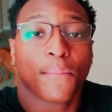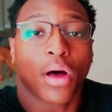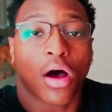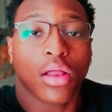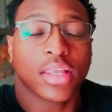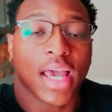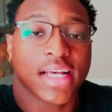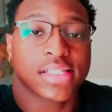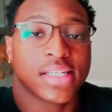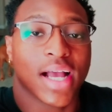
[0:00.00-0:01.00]
on the
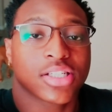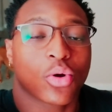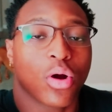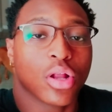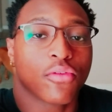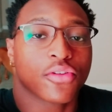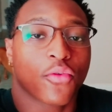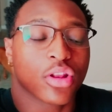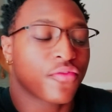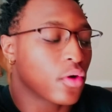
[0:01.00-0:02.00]
ST-X coilovers
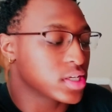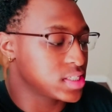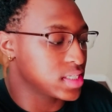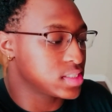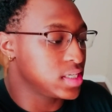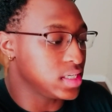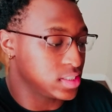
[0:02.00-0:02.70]
for the Focus ST.